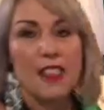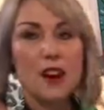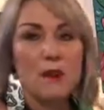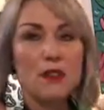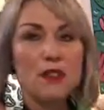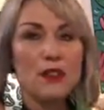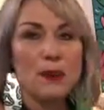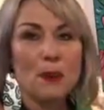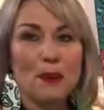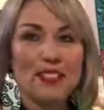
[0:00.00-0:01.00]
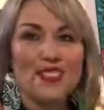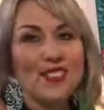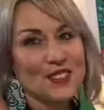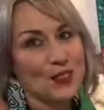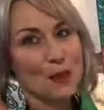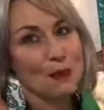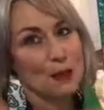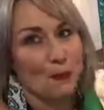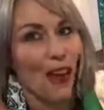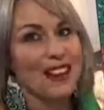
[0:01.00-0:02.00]
then I want you, but it's not soup,
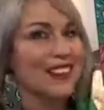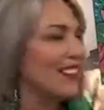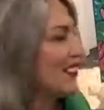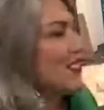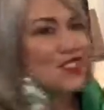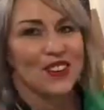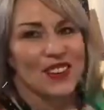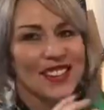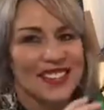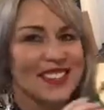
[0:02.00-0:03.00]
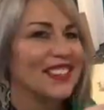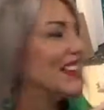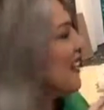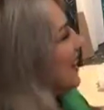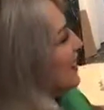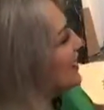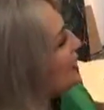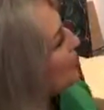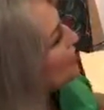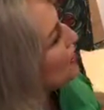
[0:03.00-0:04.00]
it's paint, so don't eat it. So I want